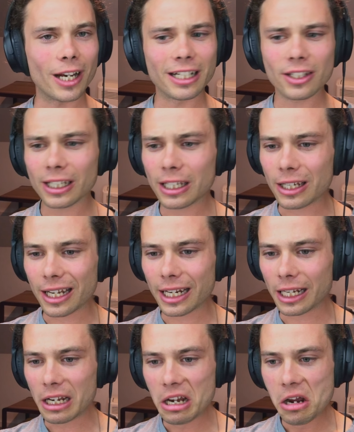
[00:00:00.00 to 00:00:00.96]
It's like you're
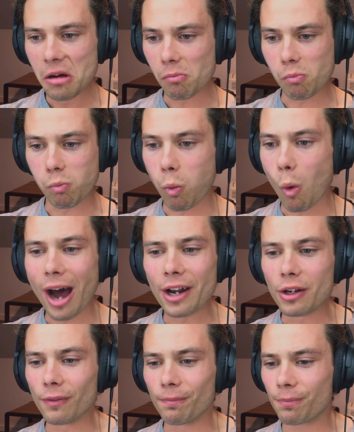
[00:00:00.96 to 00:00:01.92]
getting
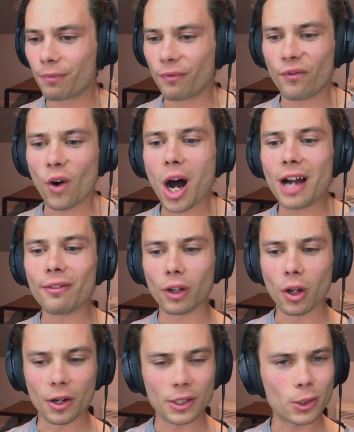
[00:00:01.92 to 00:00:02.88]
one of 5
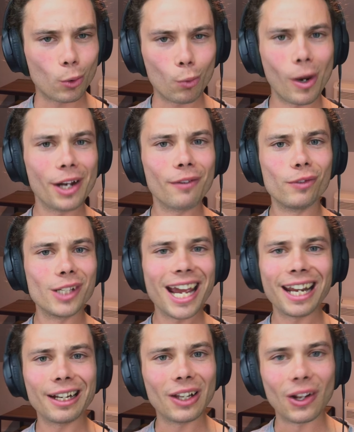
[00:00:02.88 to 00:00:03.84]
lots or one of
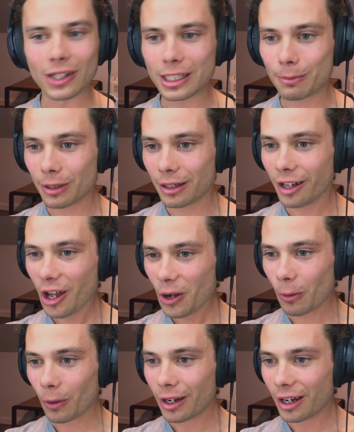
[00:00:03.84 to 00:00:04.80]
10 lots. But
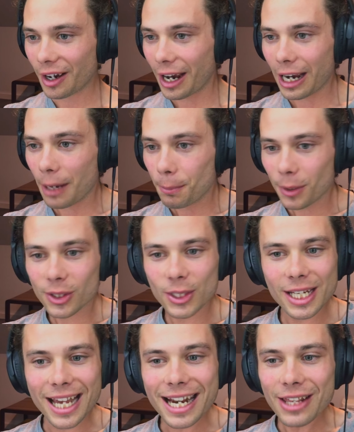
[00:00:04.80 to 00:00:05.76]
no, I'm not
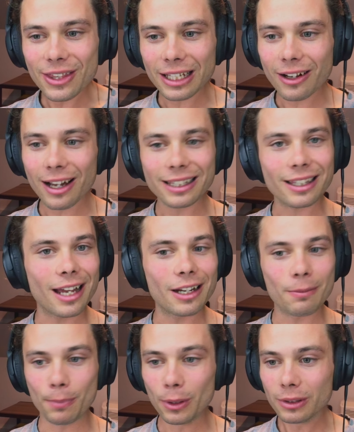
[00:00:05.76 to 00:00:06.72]
seeing anything like that.
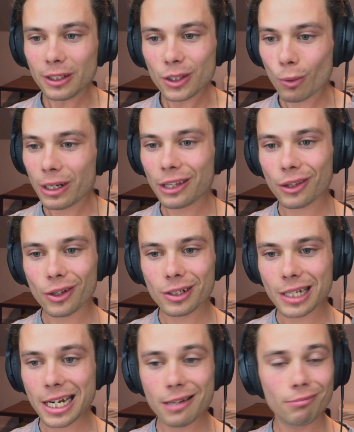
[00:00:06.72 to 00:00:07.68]
Built in
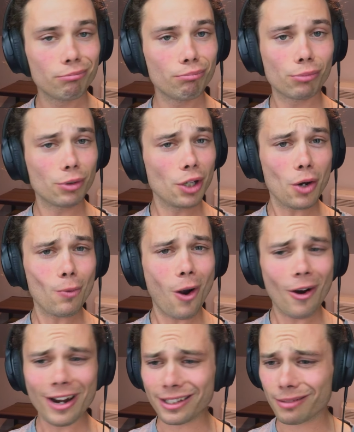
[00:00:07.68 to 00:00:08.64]
2013, no
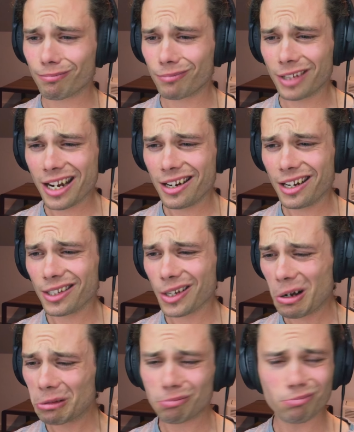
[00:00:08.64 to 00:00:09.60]
worries. 10 years
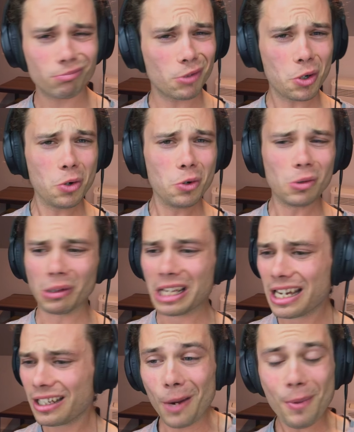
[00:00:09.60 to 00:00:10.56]
old, cool.
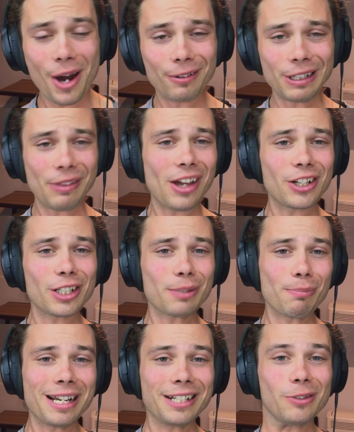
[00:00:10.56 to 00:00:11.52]
Apparently that just
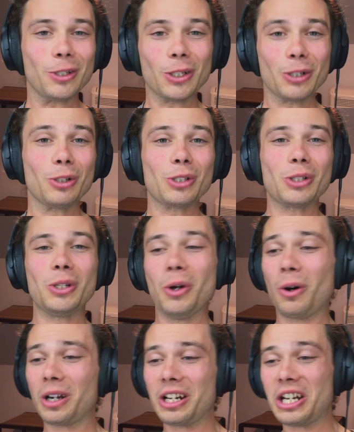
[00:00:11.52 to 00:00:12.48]
means that you can just
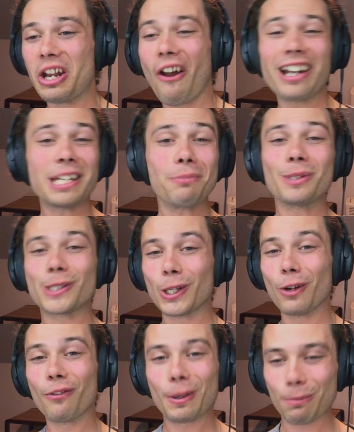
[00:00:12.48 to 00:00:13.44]
knock 90%
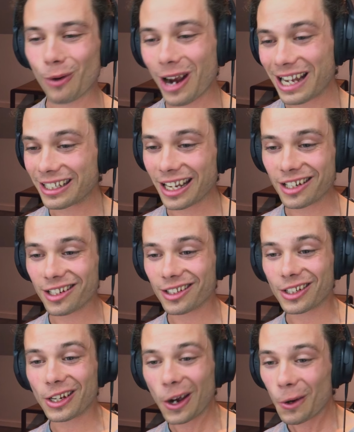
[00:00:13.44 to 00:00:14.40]
off the price and
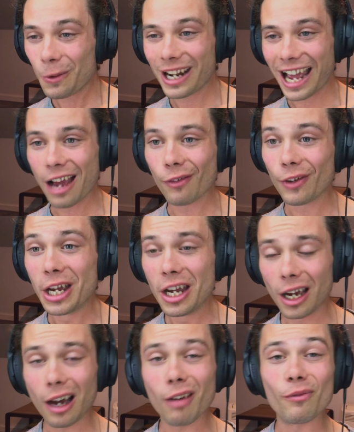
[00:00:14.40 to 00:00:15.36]
just go and have
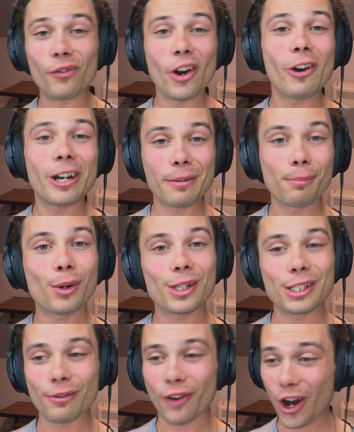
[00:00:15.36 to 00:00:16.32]
a very
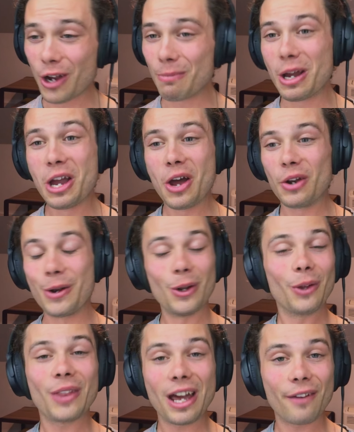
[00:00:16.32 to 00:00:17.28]
impressive home,
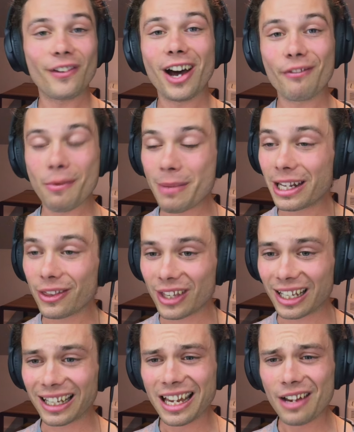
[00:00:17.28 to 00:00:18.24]
not that far from
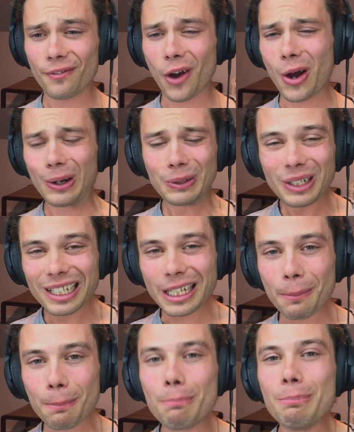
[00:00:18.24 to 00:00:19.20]
anything, for only
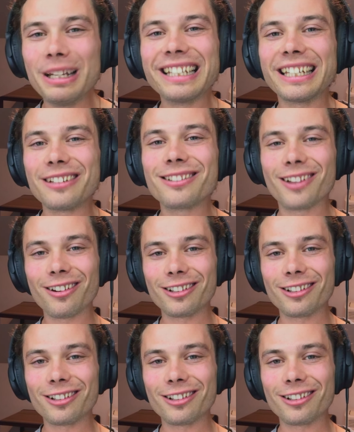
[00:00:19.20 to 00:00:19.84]
$1 million.